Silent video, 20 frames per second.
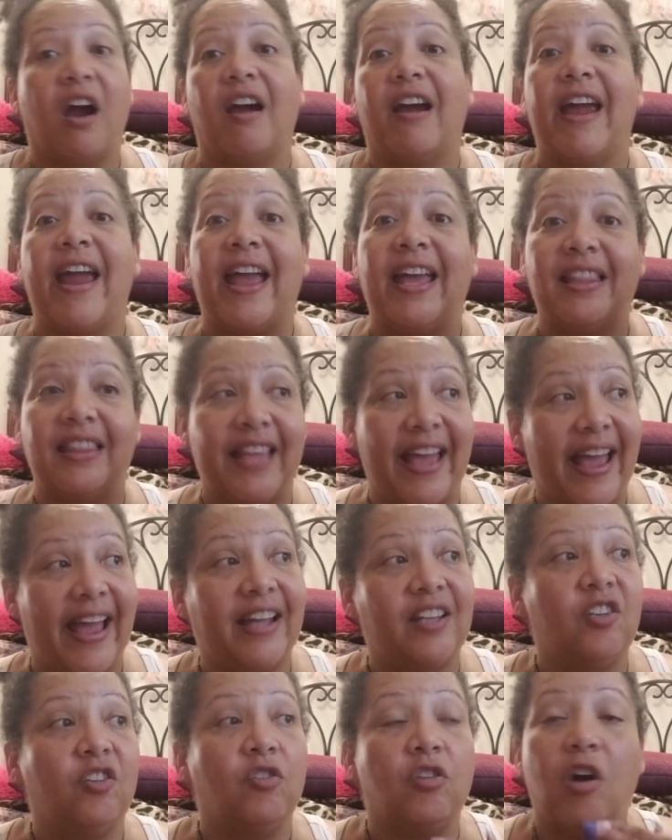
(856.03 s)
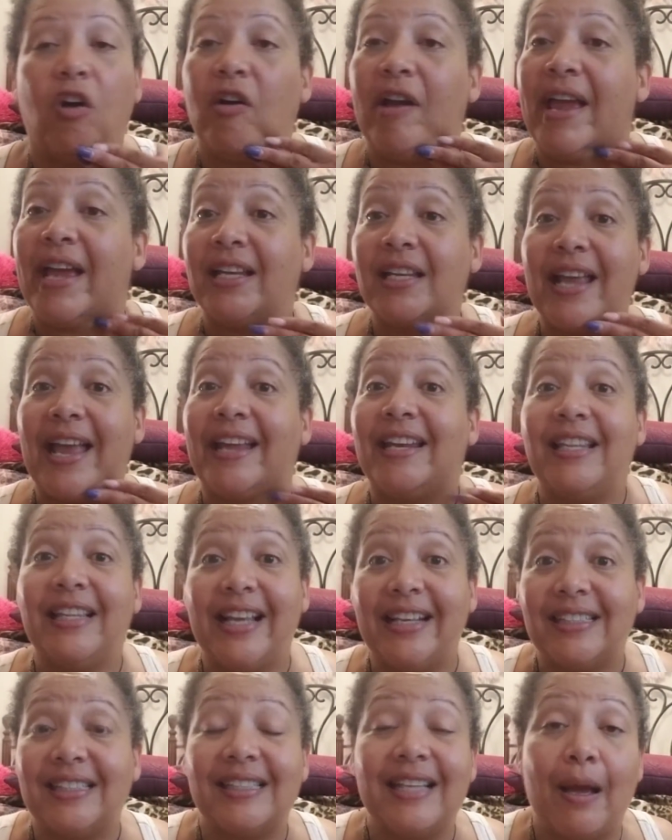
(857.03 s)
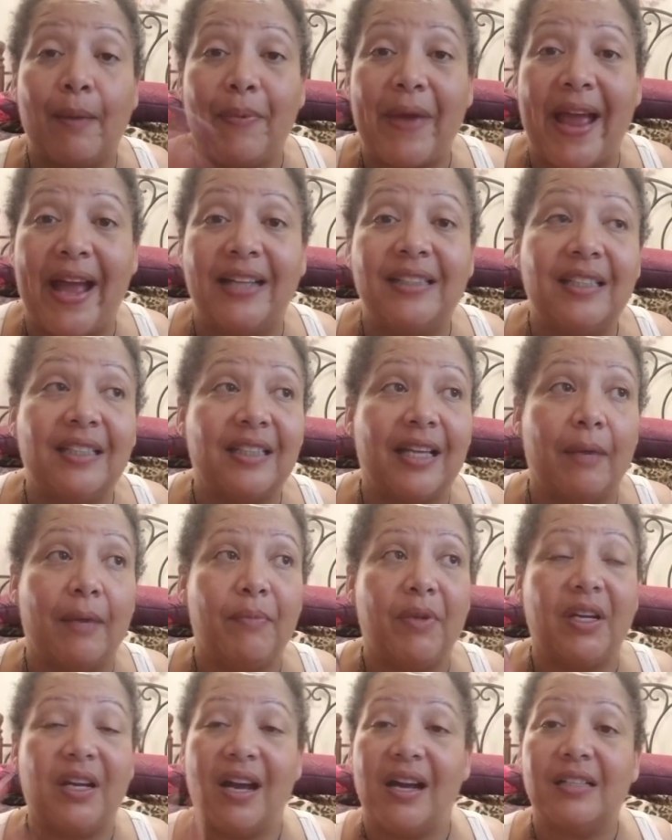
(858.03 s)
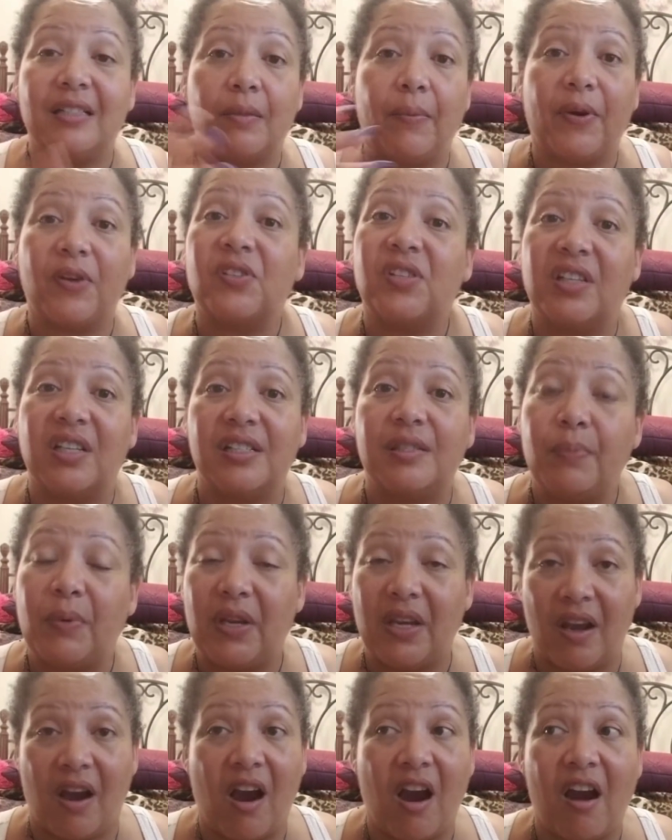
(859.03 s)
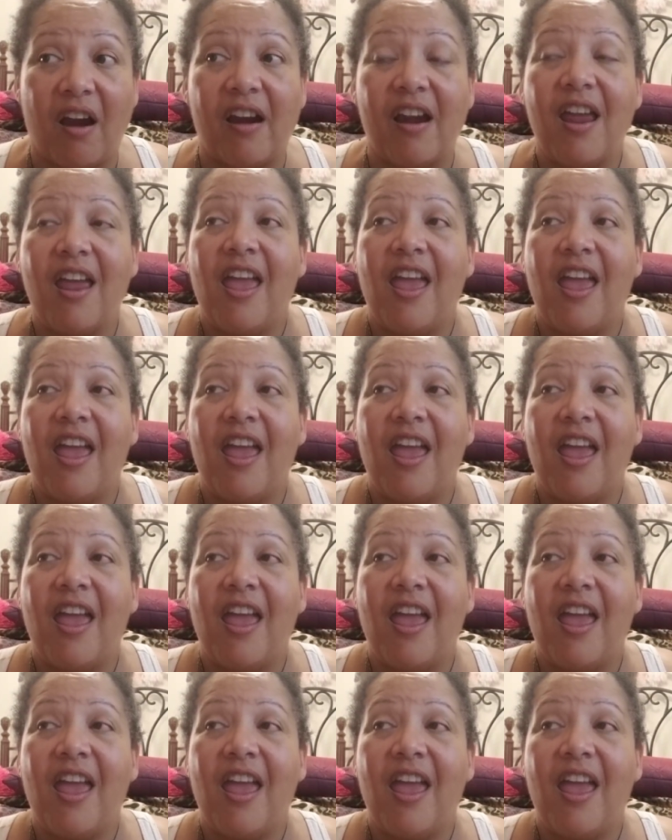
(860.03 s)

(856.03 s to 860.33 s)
and that, you know, and, and let's stop acting like because a person gets PR